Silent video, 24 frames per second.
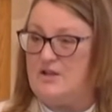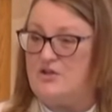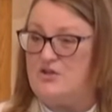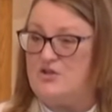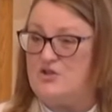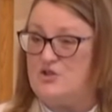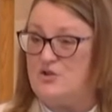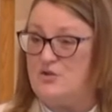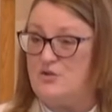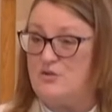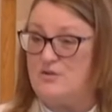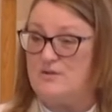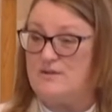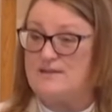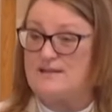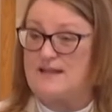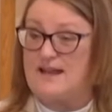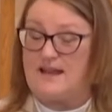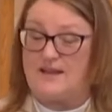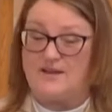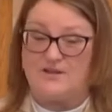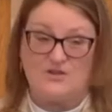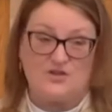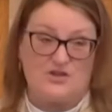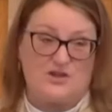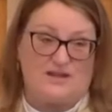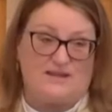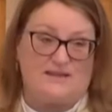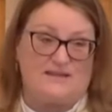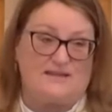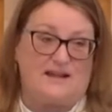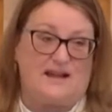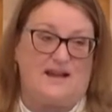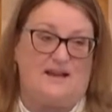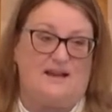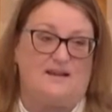Jews and
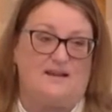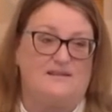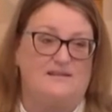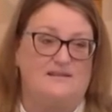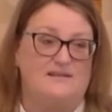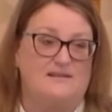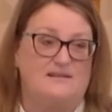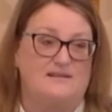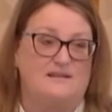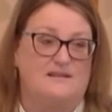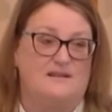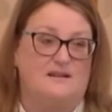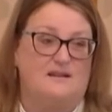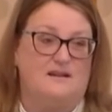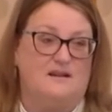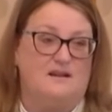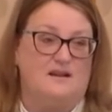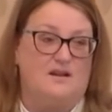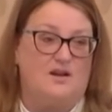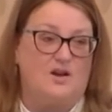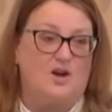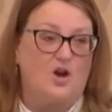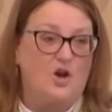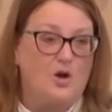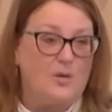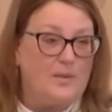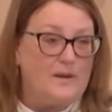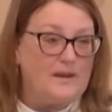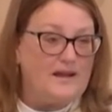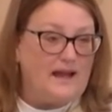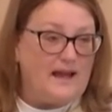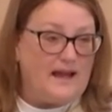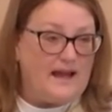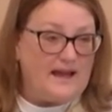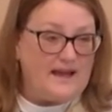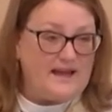Gentiles,
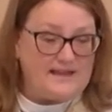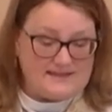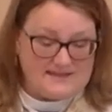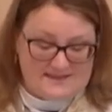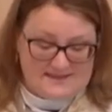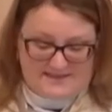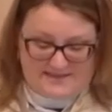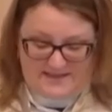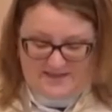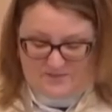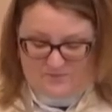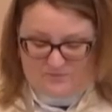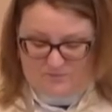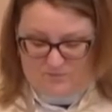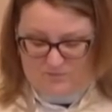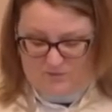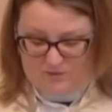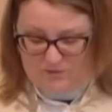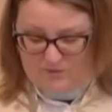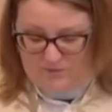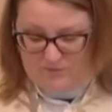urbanites and rural